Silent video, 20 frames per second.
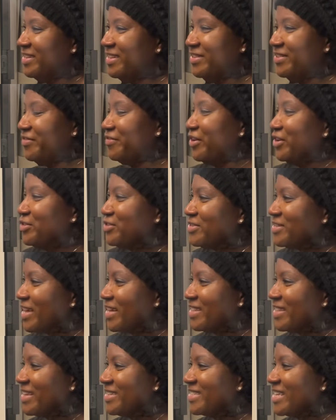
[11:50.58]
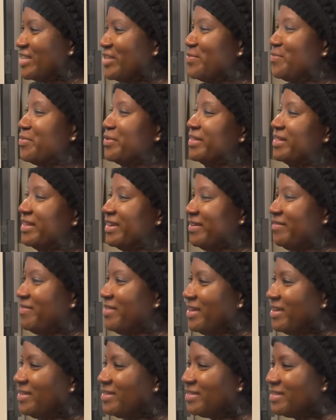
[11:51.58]
adventures like this. Can you believe I
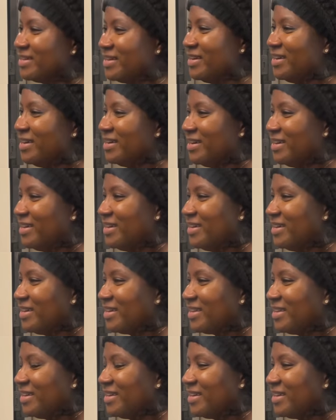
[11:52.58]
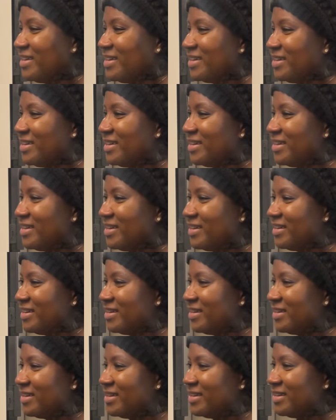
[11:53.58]
know. This? It is funny we're in like the
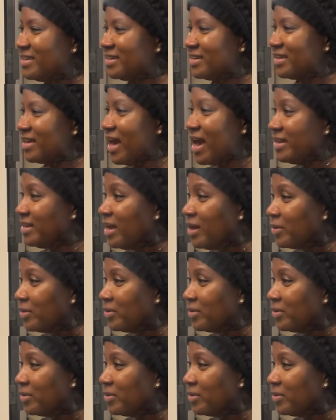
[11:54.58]
Circus Circus parking lot. I know.